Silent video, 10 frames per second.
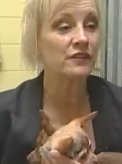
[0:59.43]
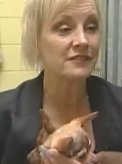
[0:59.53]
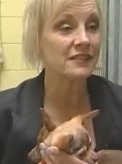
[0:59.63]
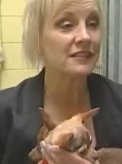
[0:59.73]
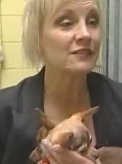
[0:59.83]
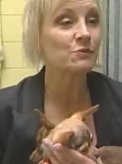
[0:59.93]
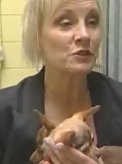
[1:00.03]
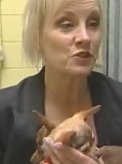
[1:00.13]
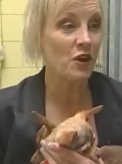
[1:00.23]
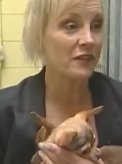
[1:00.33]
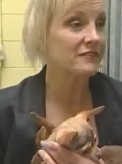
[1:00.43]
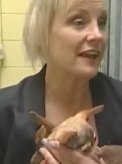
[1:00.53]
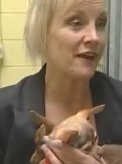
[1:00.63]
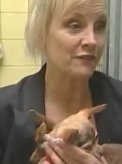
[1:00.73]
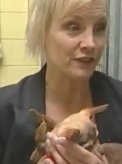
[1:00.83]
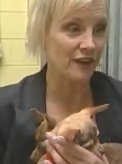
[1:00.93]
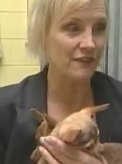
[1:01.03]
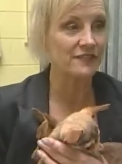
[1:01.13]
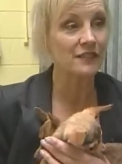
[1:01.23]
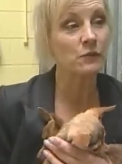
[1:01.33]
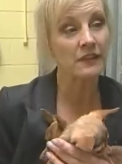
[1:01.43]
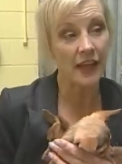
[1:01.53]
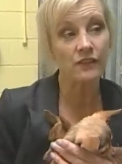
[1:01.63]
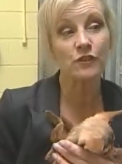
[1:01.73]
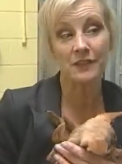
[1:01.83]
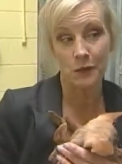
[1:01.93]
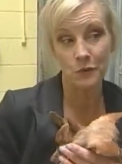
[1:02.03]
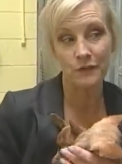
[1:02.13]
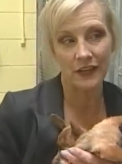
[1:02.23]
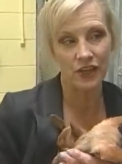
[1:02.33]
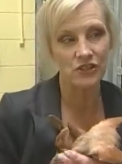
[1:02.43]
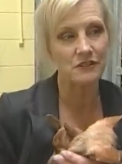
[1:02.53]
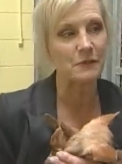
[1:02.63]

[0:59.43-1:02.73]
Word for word: seen this with dogs ever. I've seen it with cats on a number of occasions,